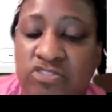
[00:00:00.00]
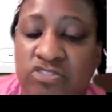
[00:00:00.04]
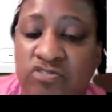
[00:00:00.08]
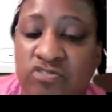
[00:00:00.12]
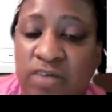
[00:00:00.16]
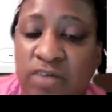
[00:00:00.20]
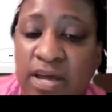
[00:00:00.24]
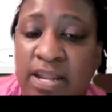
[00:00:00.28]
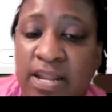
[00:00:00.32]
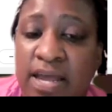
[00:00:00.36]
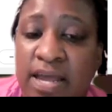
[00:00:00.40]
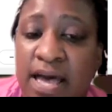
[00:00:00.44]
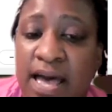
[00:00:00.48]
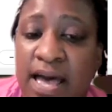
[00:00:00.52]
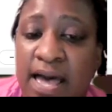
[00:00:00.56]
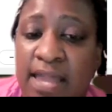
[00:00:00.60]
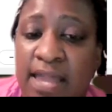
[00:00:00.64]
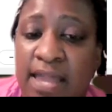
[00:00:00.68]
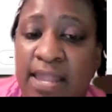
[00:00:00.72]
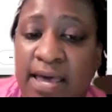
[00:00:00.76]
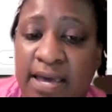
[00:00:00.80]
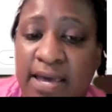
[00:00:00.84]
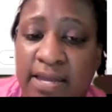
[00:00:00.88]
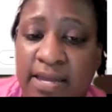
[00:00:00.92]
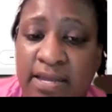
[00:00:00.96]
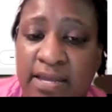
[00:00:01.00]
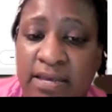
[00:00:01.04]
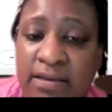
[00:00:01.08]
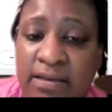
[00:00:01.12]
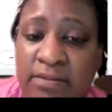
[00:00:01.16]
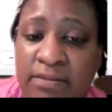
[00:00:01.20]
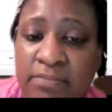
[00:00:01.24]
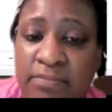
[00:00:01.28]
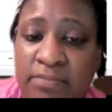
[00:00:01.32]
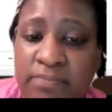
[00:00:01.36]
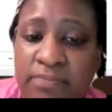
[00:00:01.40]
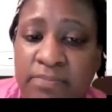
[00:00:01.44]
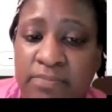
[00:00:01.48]
I'm trying to highlight it,
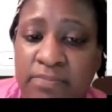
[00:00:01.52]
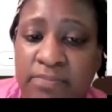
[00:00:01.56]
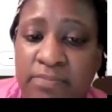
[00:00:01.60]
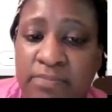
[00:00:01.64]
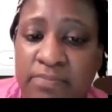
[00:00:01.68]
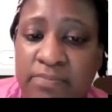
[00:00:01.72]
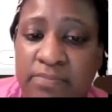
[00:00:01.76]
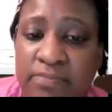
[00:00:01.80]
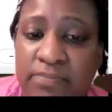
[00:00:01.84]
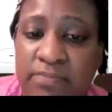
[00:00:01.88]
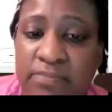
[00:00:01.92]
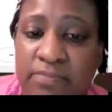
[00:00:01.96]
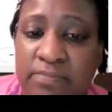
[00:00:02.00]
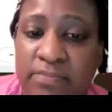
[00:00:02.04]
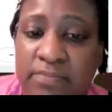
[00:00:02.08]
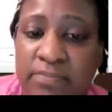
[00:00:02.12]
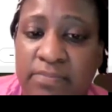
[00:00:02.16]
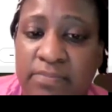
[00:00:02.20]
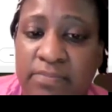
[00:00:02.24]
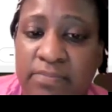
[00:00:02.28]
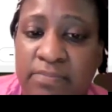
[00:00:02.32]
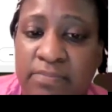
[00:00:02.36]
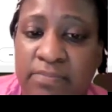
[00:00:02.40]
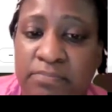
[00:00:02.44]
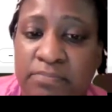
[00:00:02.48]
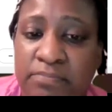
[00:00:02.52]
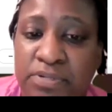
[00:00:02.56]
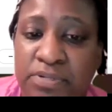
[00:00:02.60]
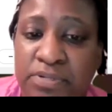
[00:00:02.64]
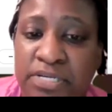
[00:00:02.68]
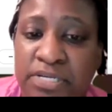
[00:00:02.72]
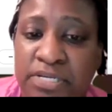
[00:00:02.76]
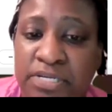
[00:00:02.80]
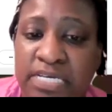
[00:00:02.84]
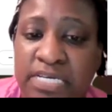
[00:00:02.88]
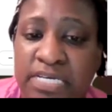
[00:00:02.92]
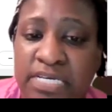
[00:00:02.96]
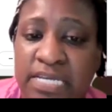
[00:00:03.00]

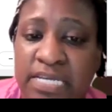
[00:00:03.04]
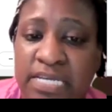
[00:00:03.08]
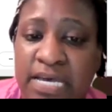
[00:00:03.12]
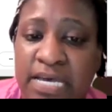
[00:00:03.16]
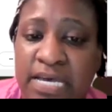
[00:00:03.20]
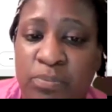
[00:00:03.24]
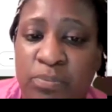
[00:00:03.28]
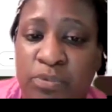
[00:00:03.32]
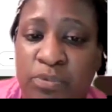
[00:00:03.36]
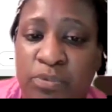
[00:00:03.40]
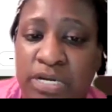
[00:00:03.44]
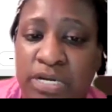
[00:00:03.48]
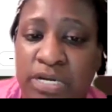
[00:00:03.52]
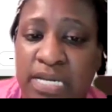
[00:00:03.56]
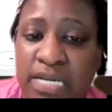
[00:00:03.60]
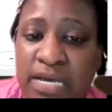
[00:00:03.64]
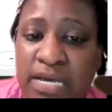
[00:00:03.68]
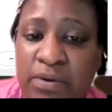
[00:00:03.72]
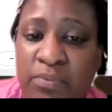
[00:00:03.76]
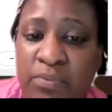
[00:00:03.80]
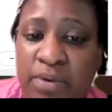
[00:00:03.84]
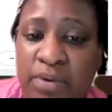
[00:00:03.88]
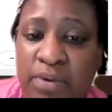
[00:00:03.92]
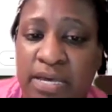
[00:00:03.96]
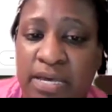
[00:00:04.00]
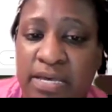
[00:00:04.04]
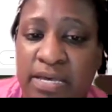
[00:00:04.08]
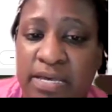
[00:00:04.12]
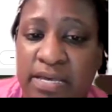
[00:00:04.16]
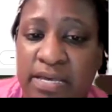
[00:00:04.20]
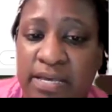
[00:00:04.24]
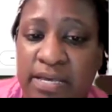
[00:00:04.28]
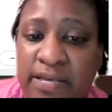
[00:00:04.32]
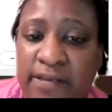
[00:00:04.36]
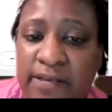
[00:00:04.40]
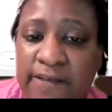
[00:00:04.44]
but it ain't working that way.